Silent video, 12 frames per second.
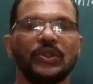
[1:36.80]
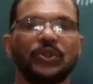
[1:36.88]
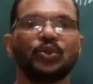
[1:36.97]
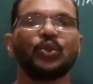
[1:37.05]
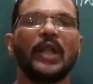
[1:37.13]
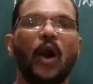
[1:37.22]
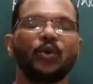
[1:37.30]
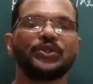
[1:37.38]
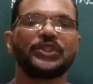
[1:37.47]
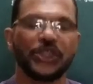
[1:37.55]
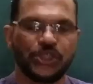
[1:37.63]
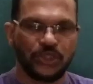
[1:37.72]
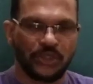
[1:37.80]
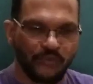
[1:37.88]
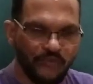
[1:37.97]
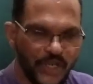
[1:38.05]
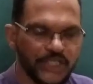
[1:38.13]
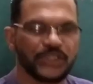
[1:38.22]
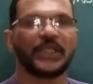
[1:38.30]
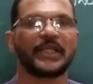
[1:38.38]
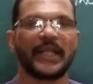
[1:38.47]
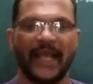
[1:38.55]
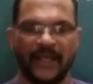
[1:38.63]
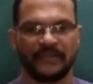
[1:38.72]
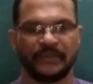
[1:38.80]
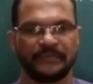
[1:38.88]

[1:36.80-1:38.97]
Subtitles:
you now just to reverse the track.